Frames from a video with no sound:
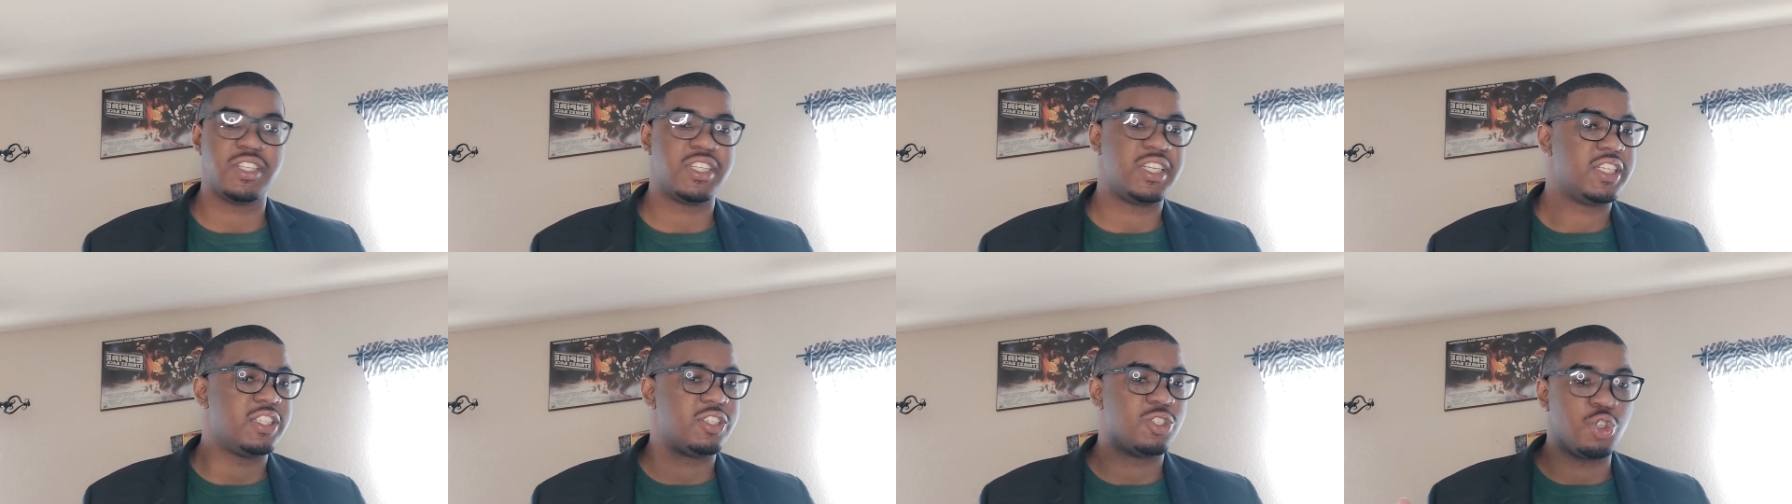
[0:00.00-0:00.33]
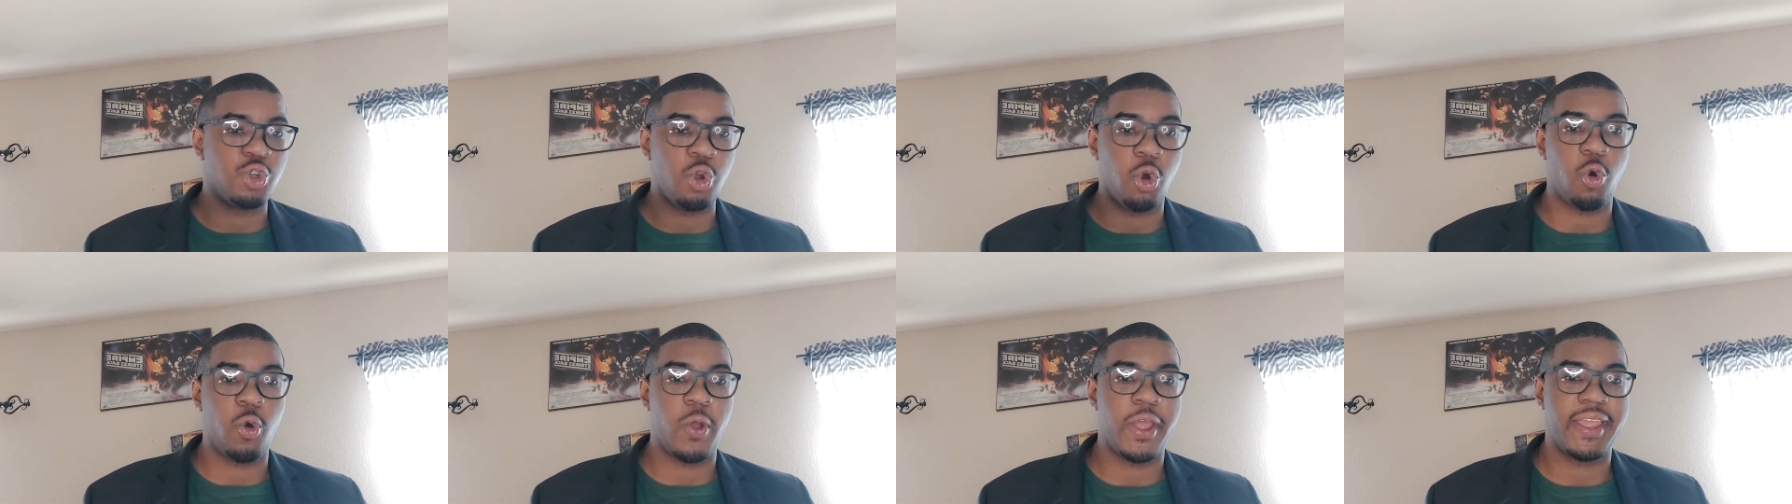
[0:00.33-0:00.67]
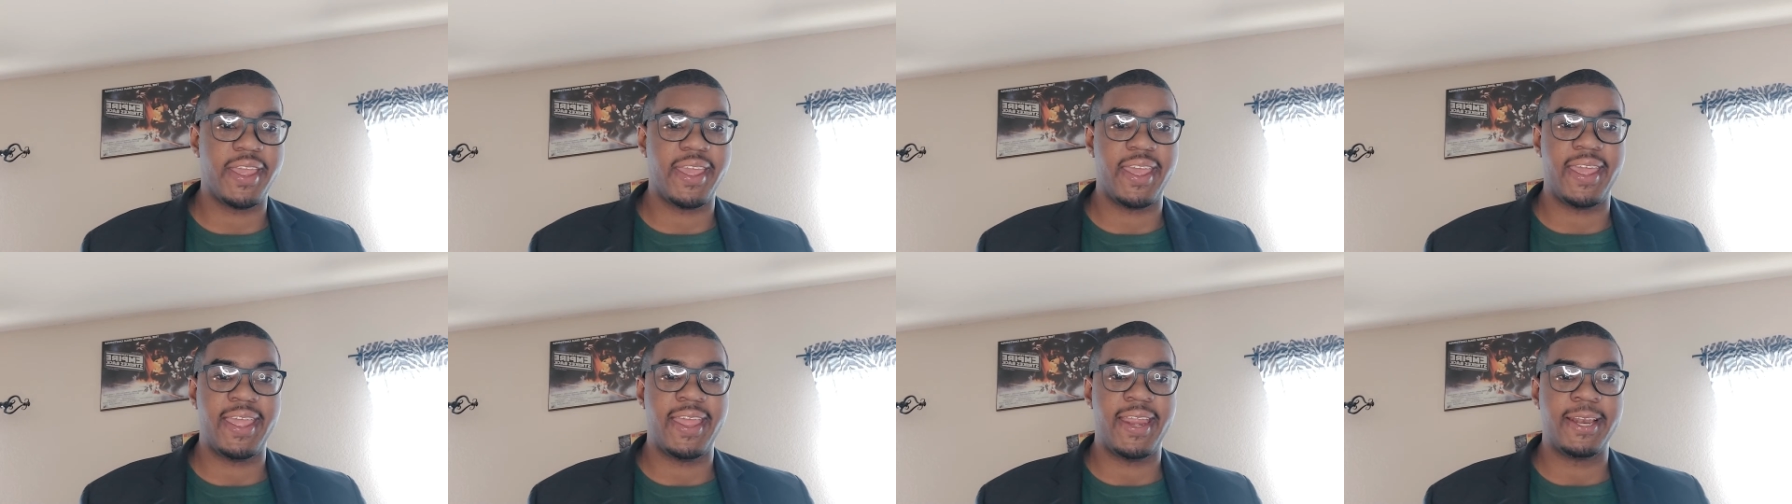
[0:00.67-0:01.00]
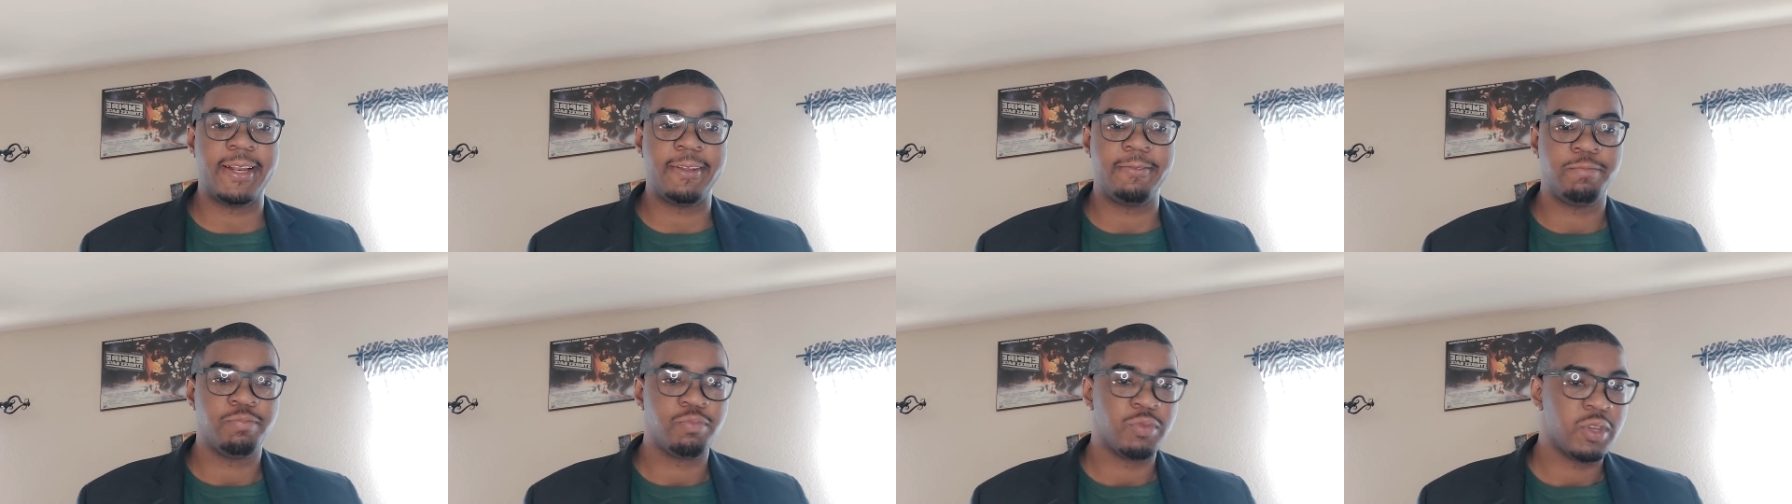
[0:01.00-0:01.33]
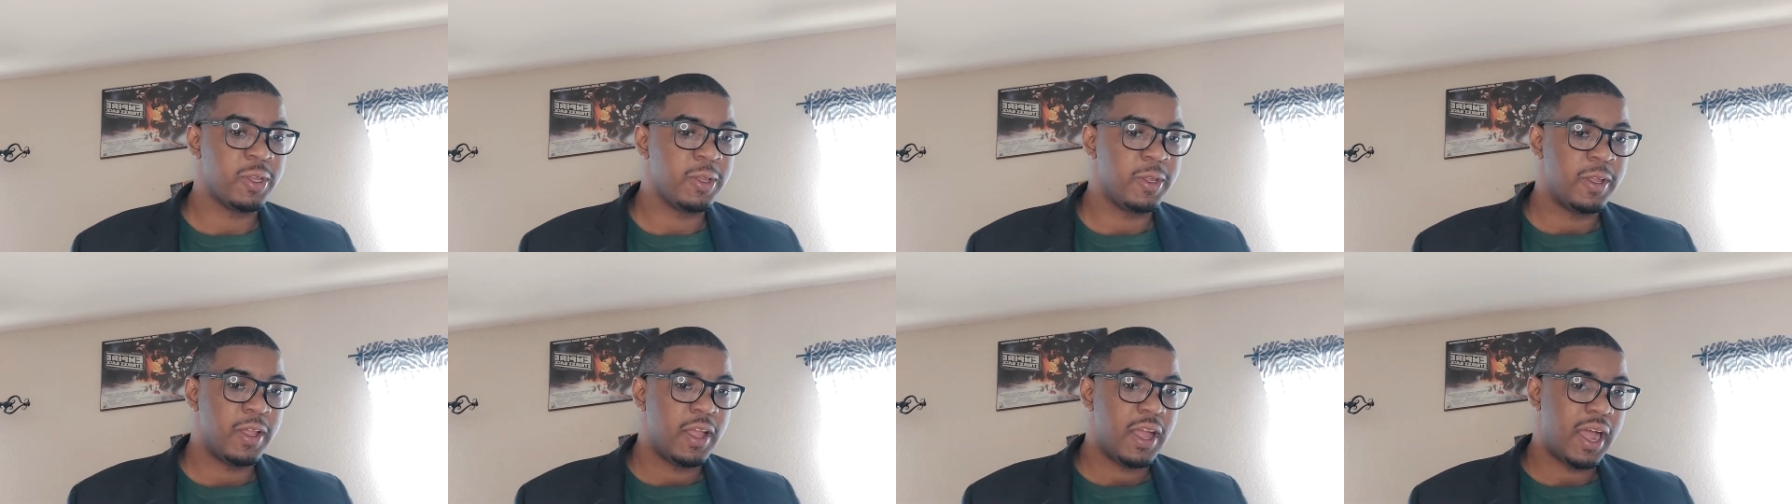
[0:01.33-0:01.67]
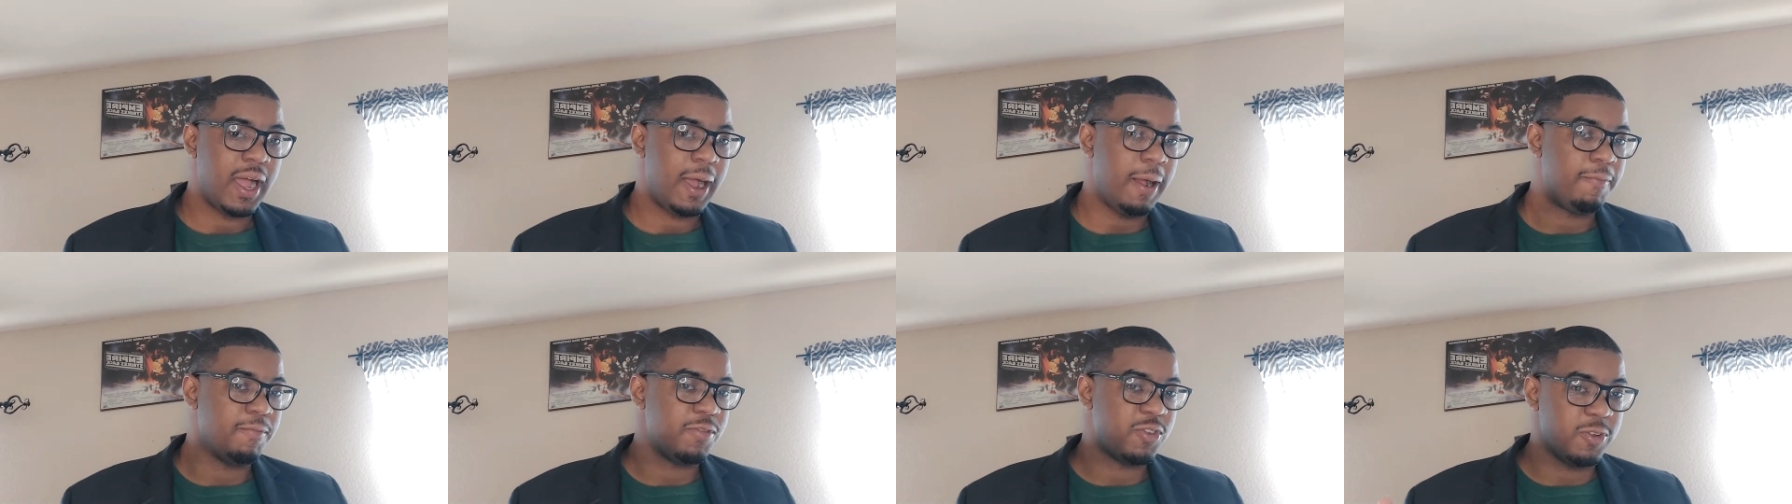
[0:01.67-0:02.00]
She's going in
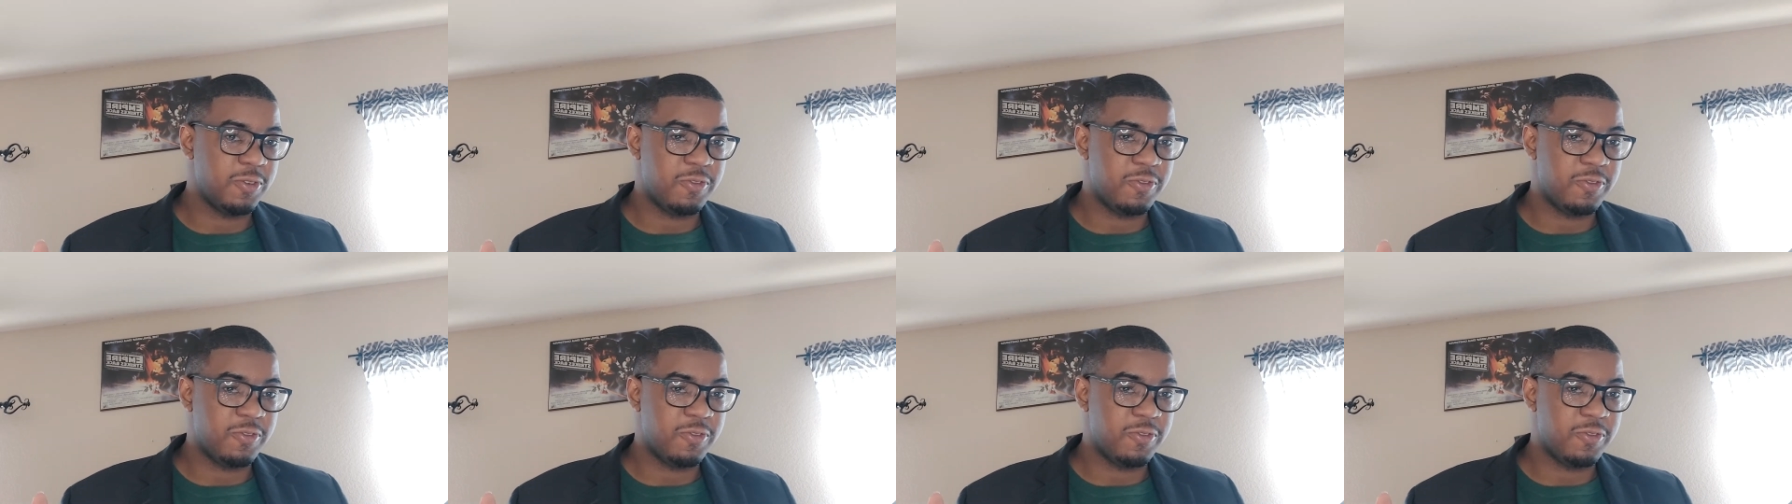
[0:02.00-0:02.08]
um,